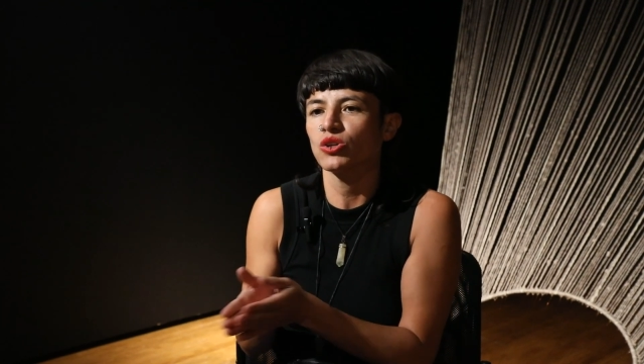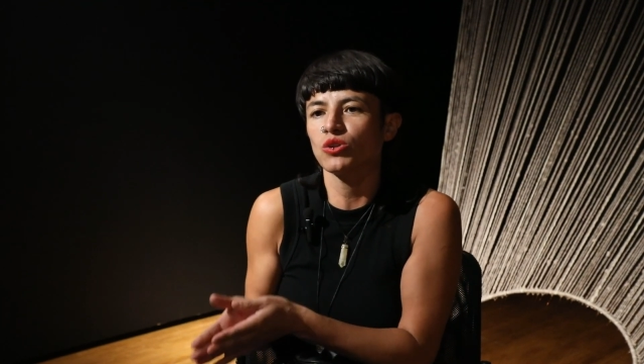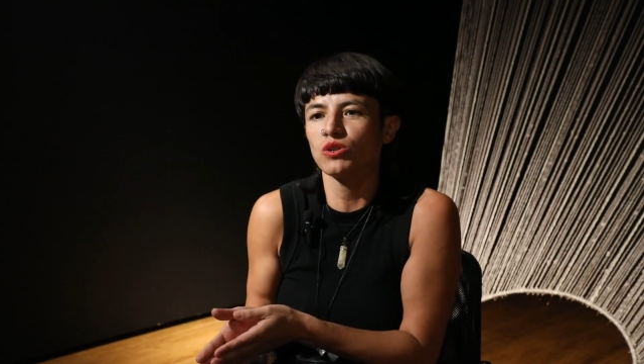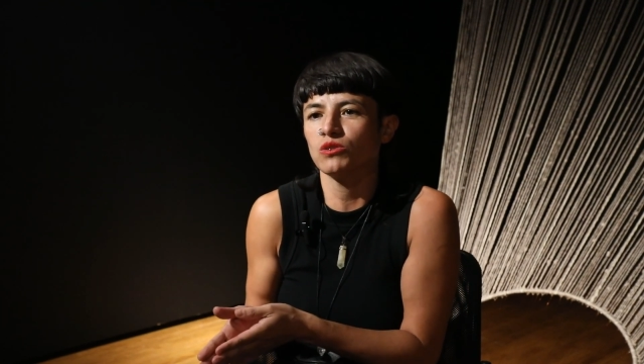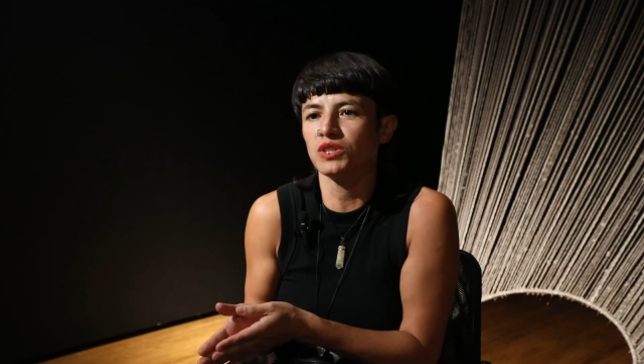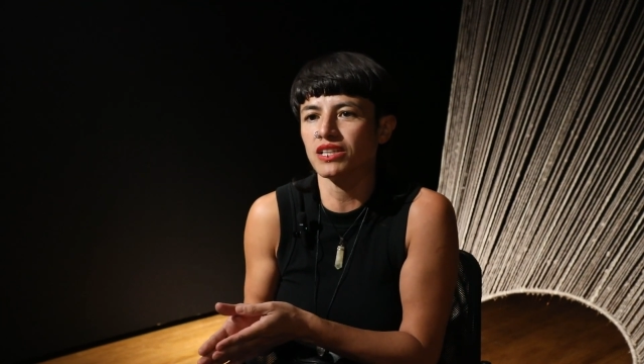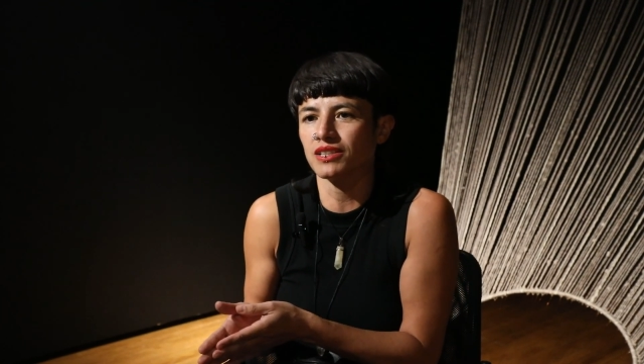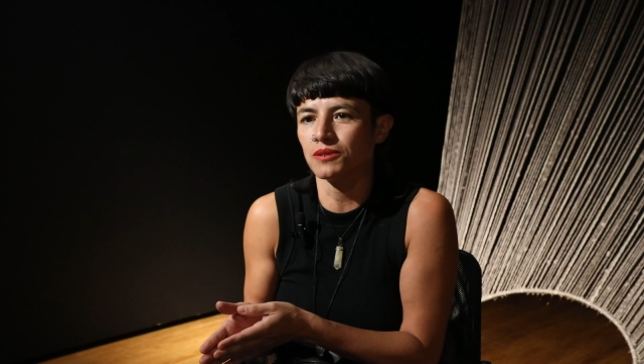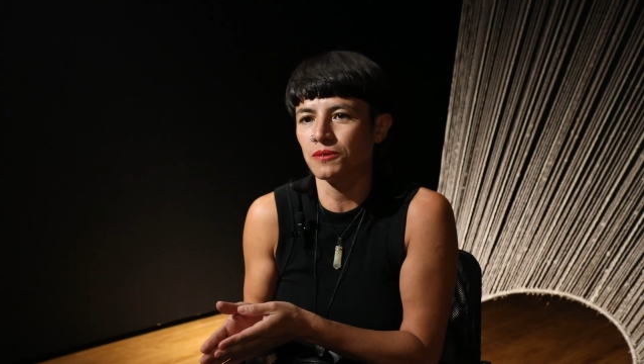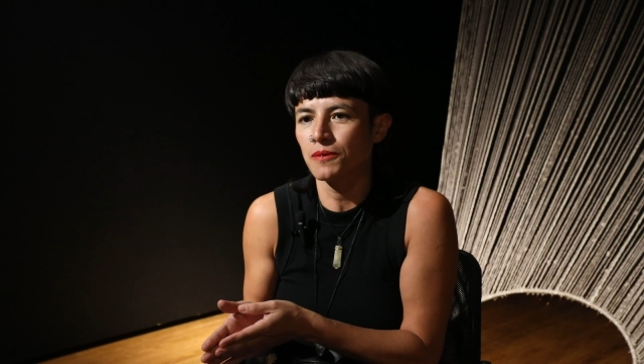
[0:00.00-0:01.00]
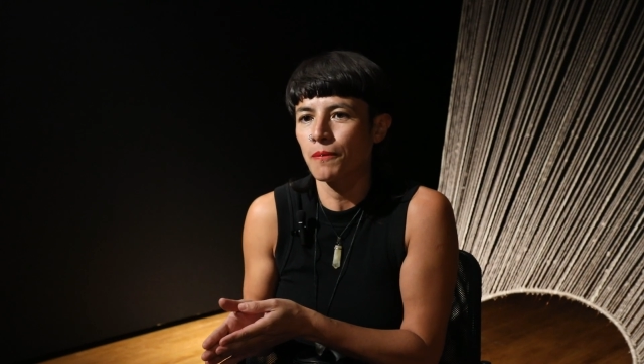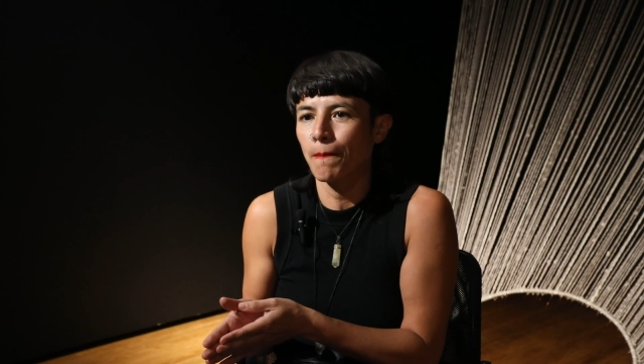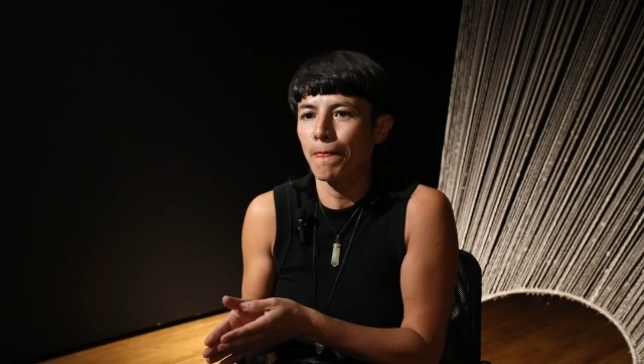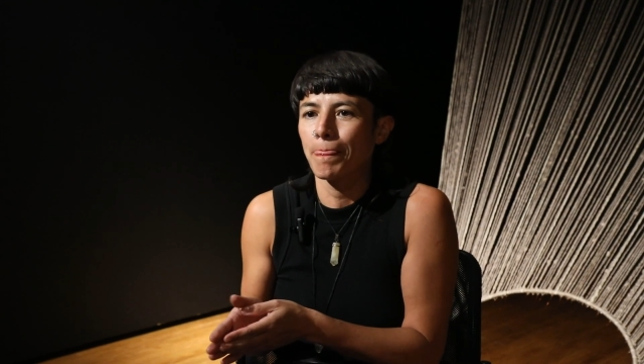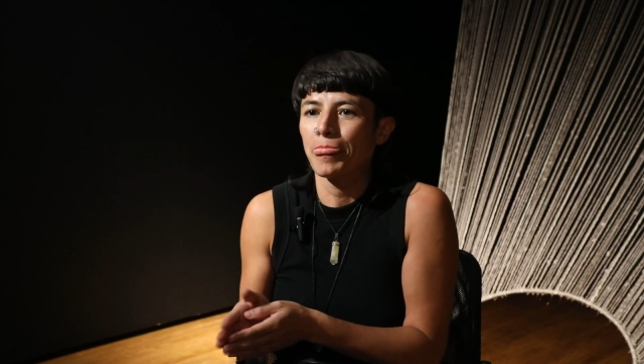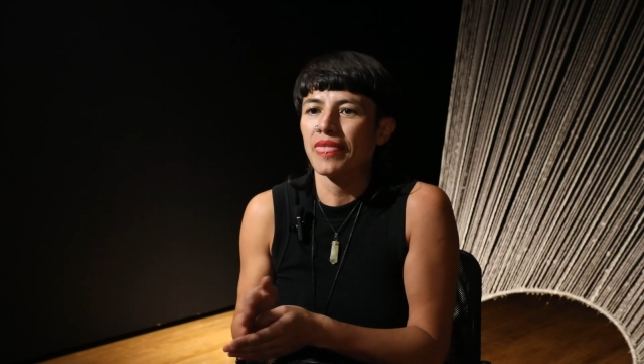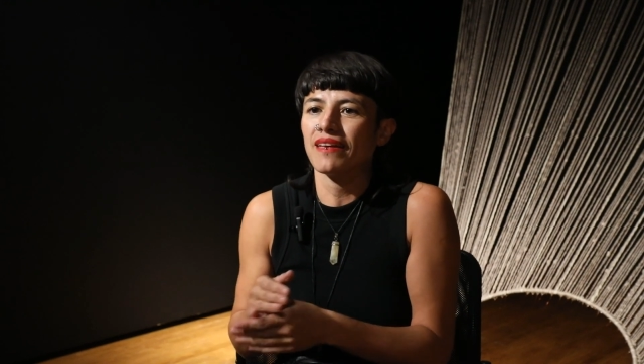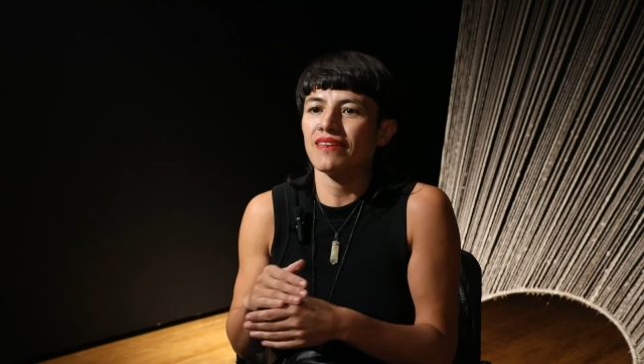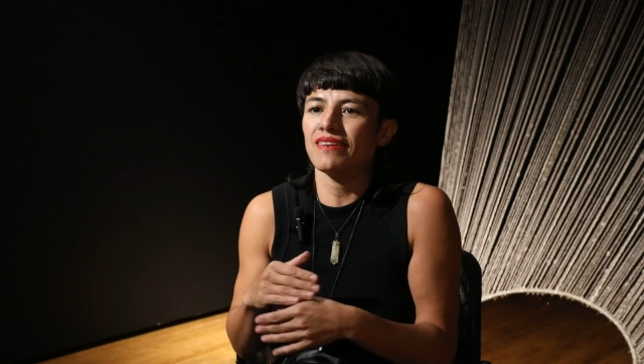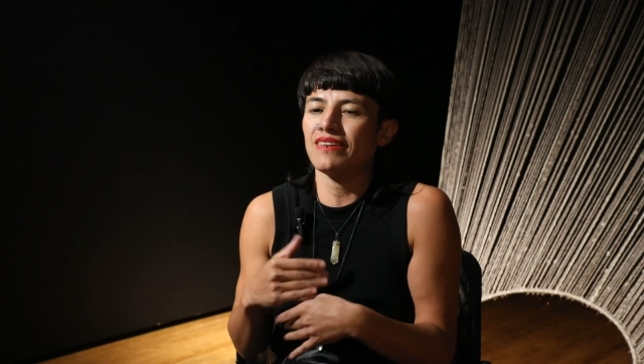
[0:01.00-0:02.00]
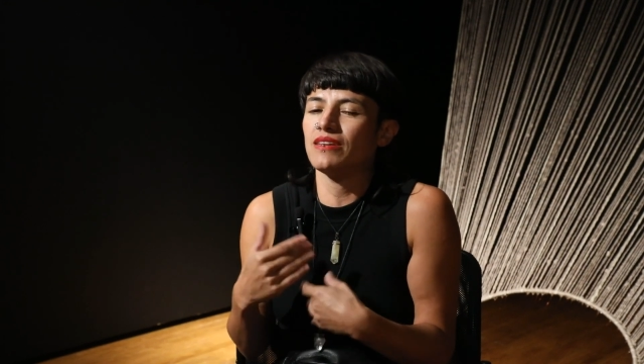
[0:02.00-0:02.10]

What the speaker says: Inca Kipu Binary Coding.